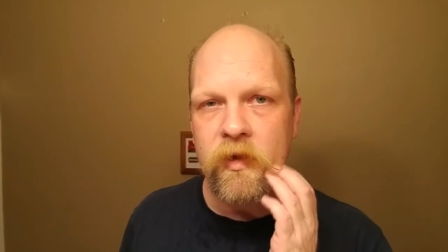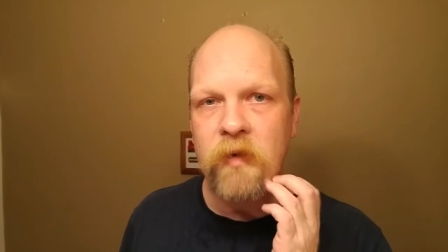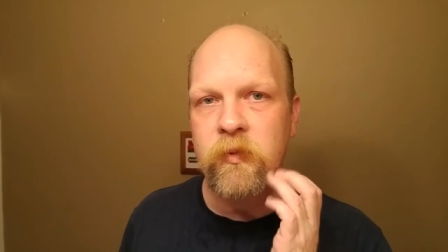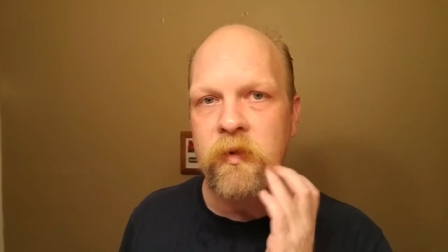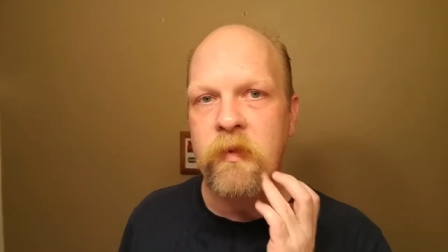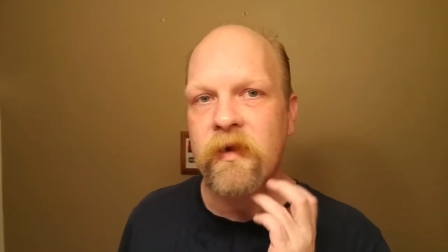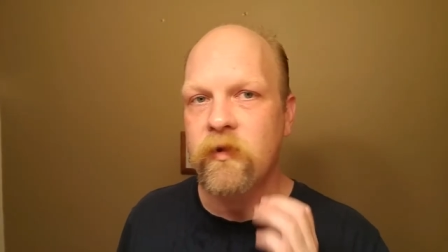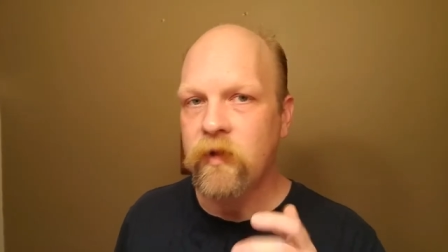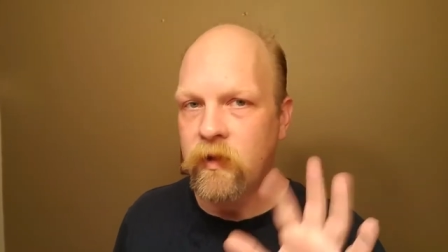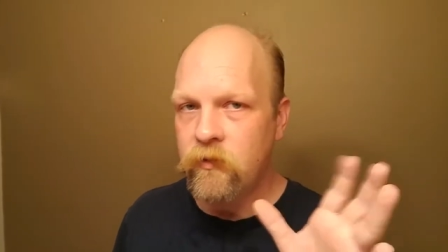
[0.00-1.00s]
to keep in the back of
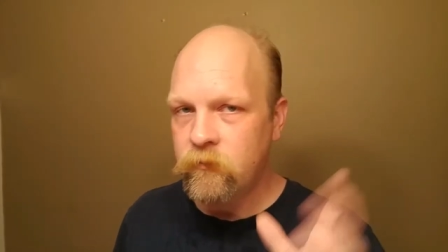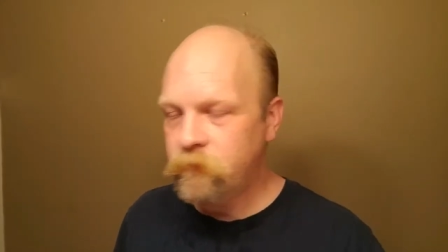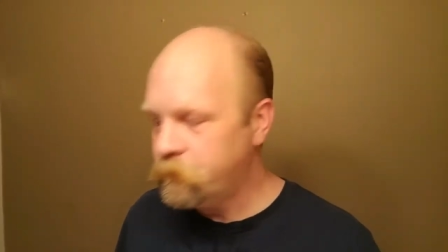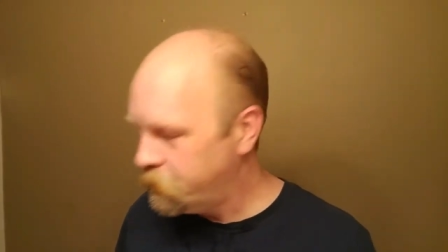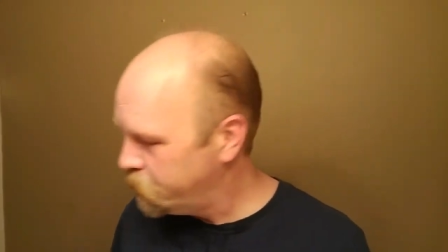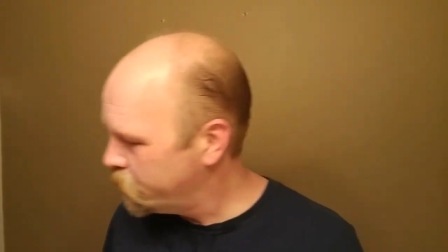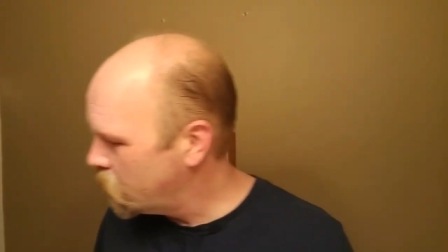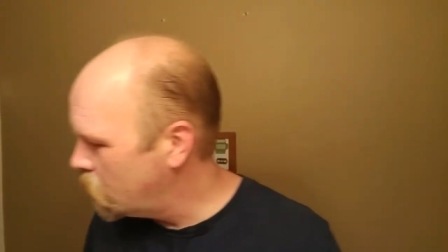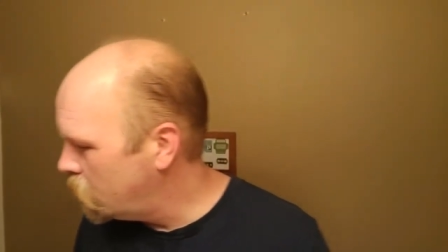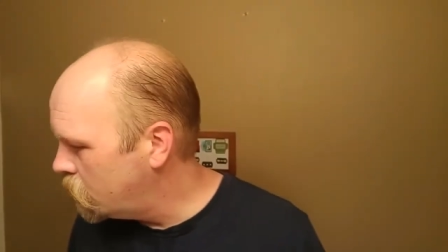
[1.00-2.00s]
your head.
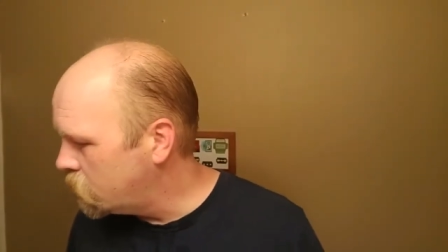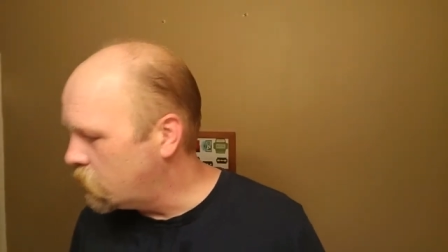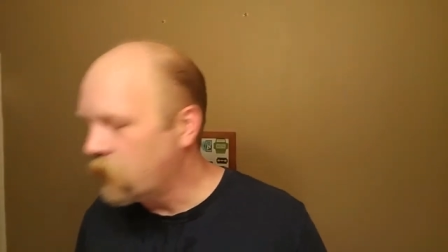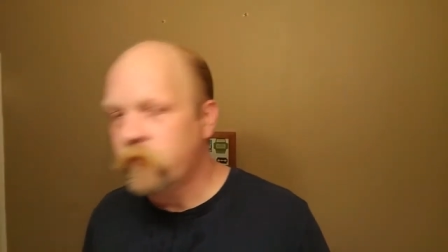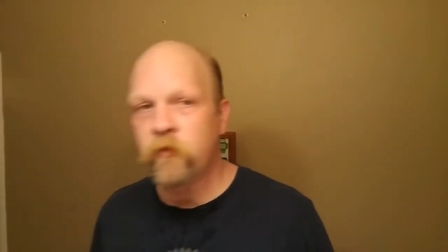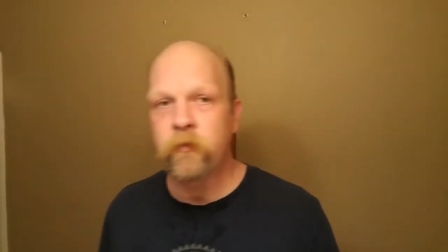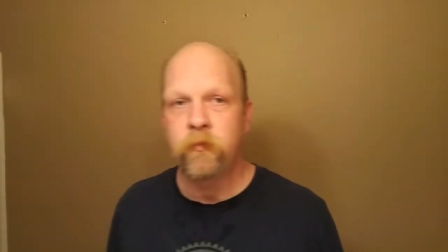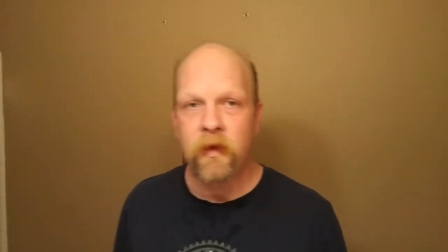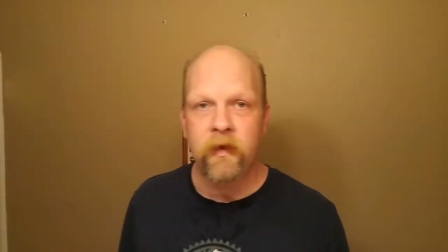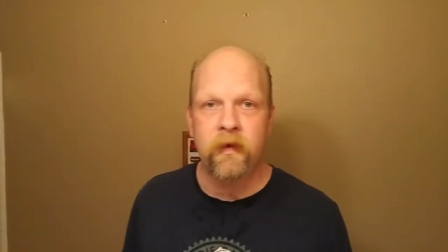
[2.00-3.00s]
Not every
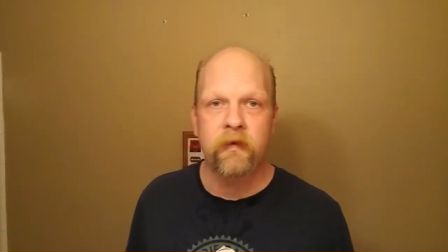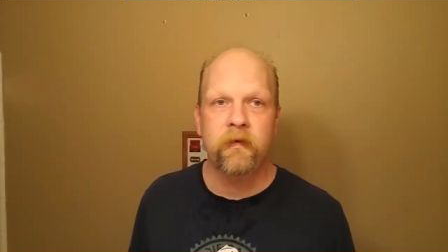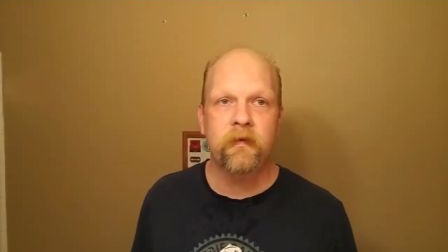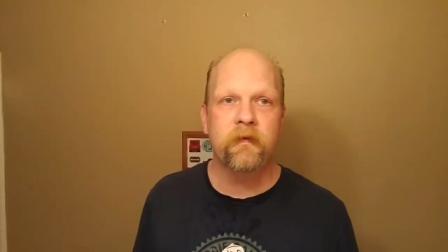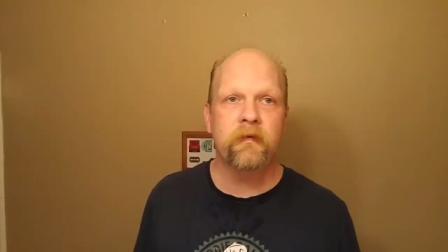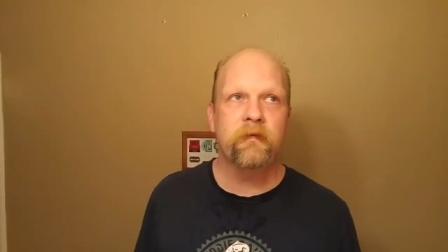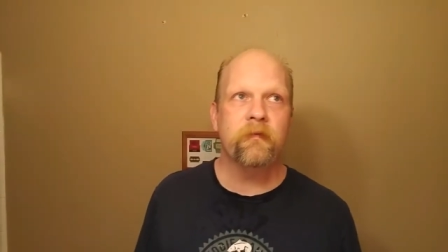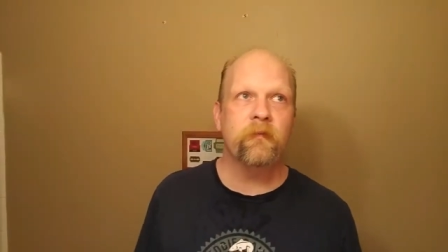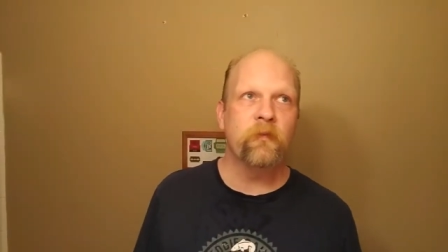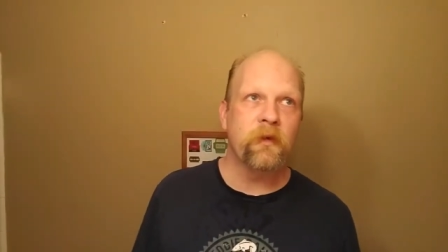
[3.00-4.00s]
blade
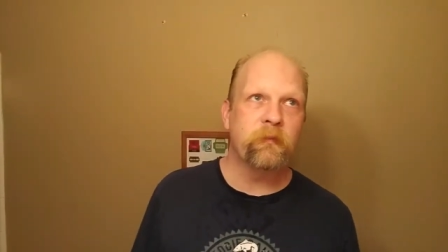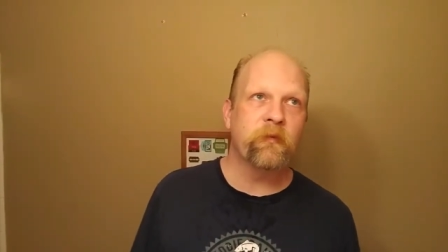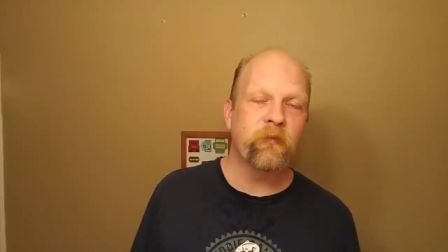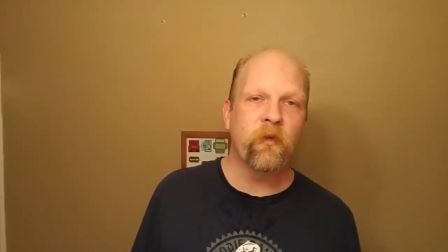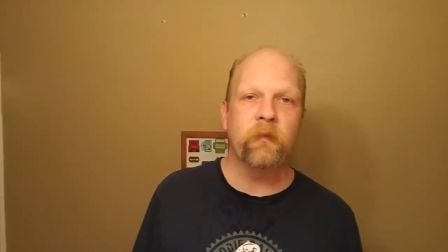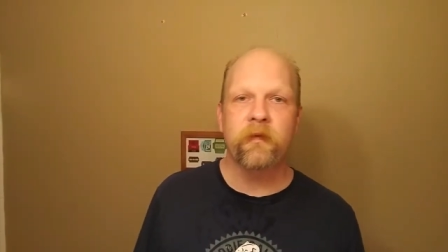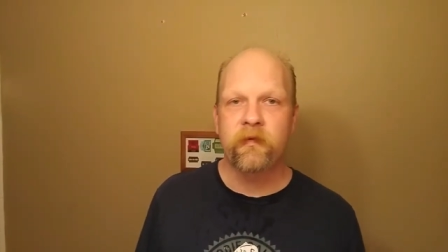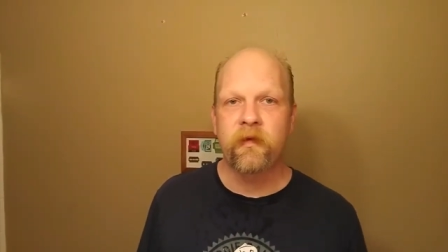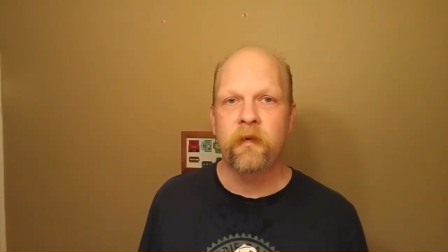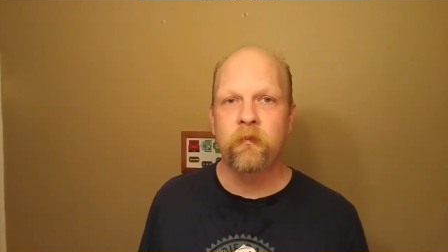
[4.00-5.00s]
will perform the
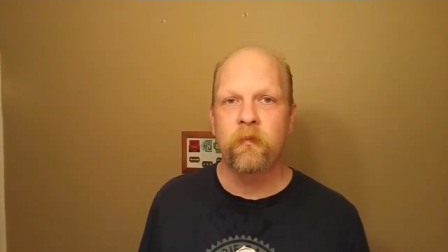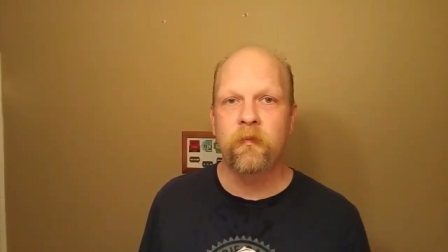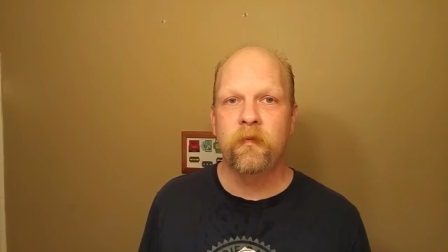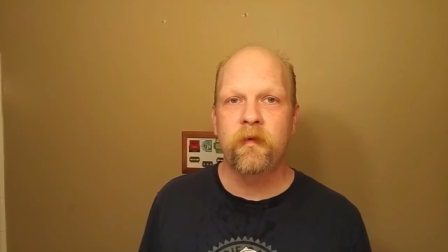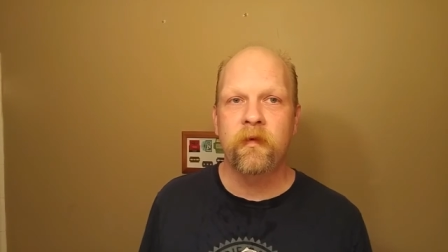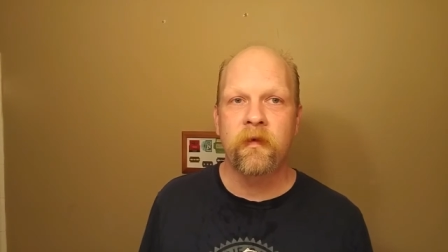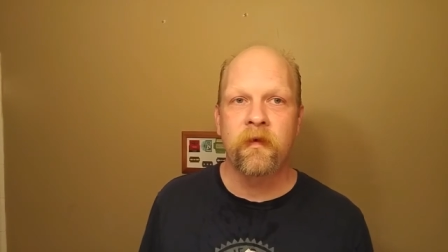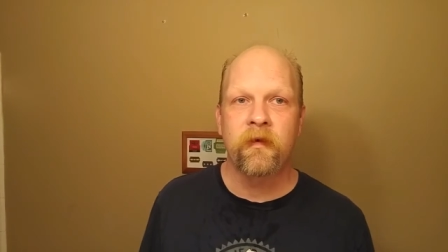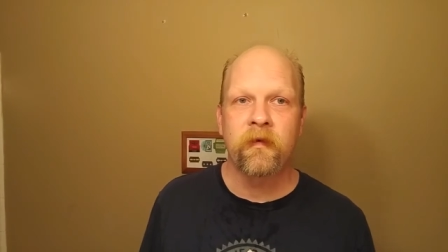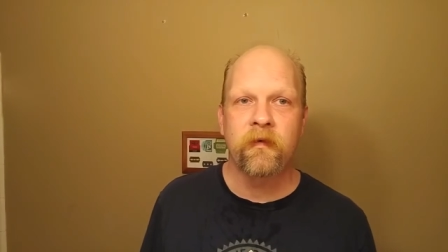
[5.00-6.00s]
same
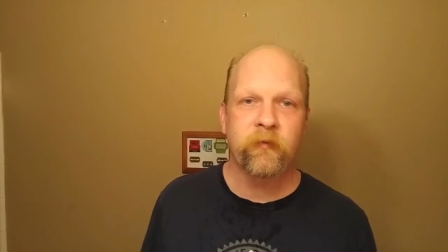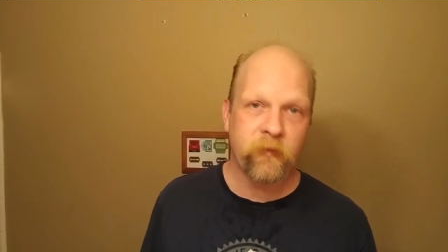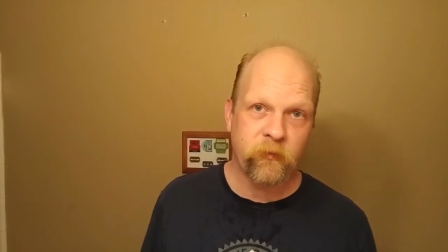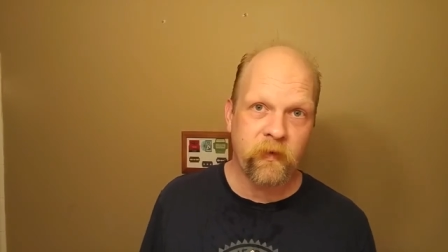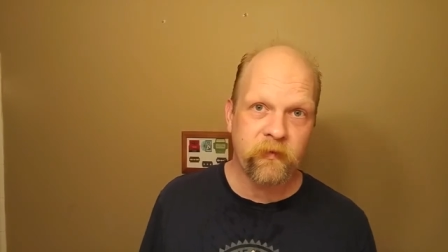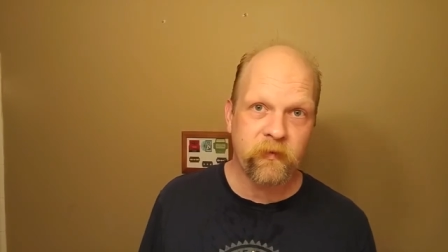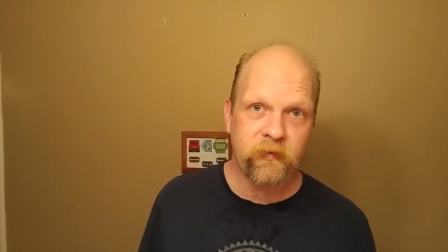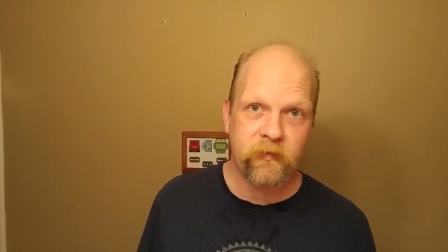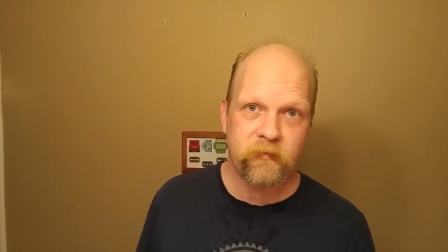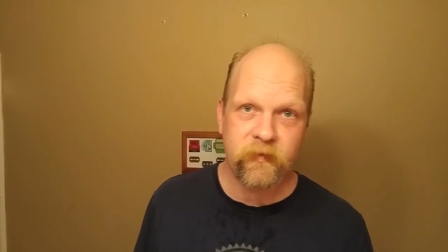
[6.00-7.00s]
in different
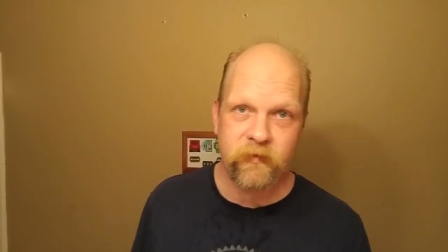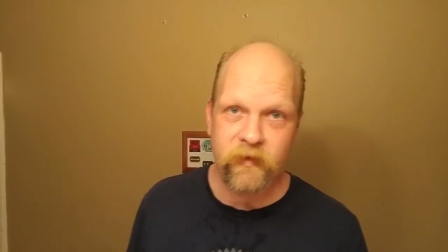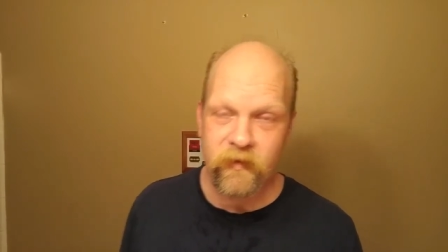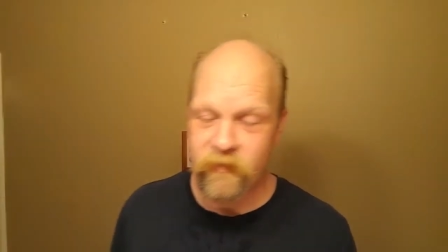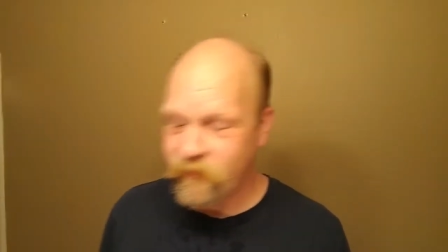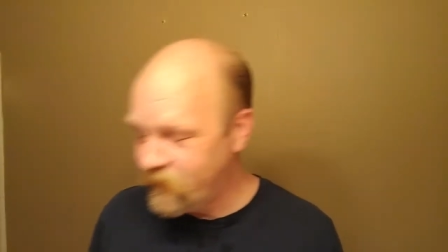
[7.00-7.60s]
razors. Just saying.